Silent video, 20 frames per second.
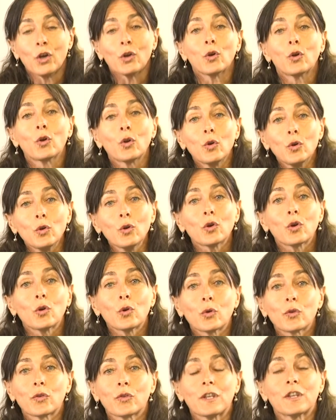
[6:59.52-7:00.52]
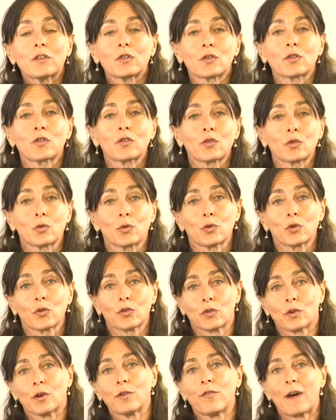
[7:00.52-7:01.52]
Glucose is the
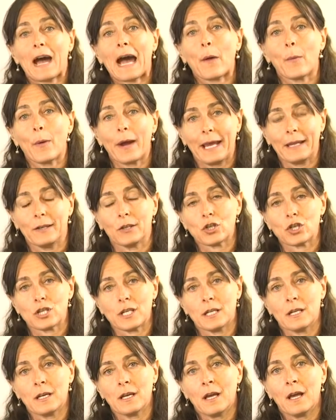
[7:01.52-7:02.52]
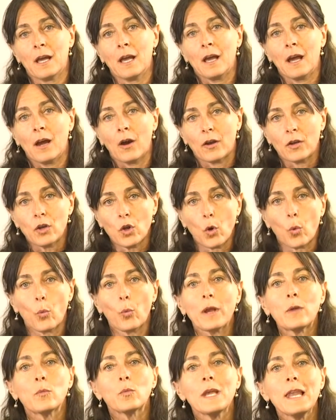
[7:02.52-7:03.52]
source of our energy.
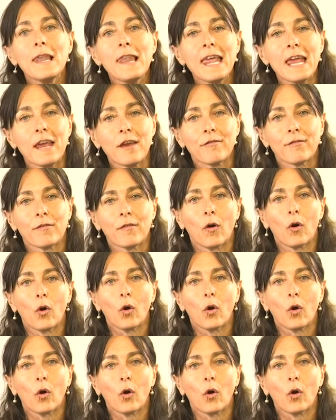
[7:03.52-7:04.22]
When we live,